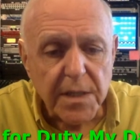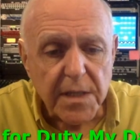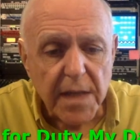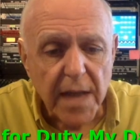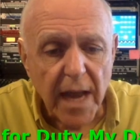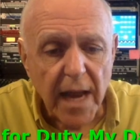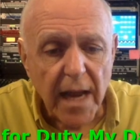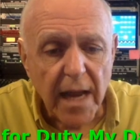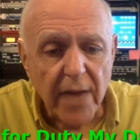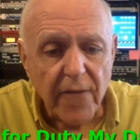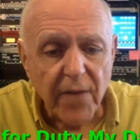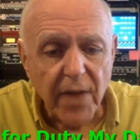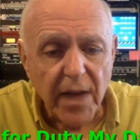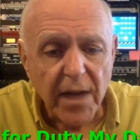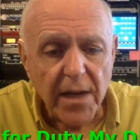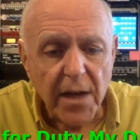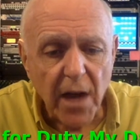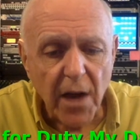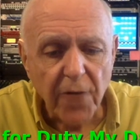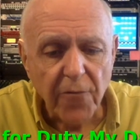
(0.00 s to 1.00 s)
today of
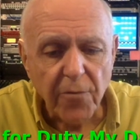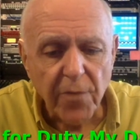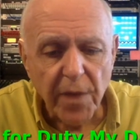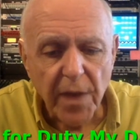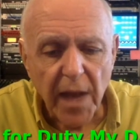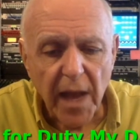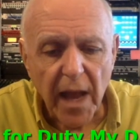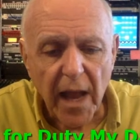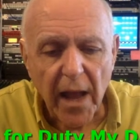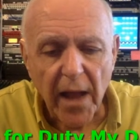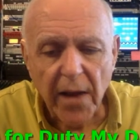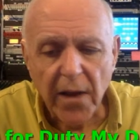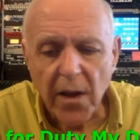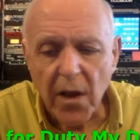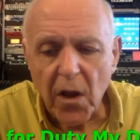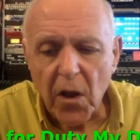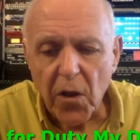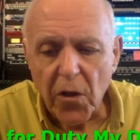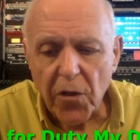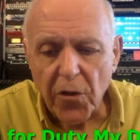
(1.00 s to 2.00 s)

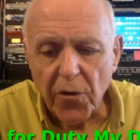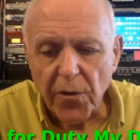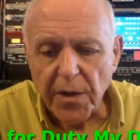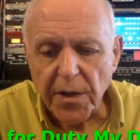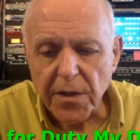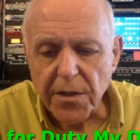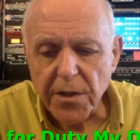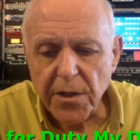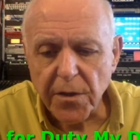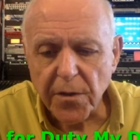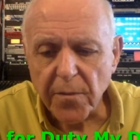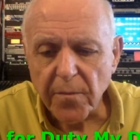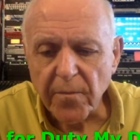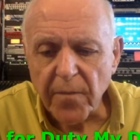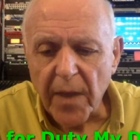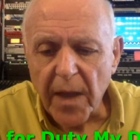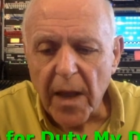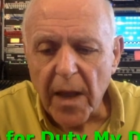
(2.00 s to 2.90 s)
832.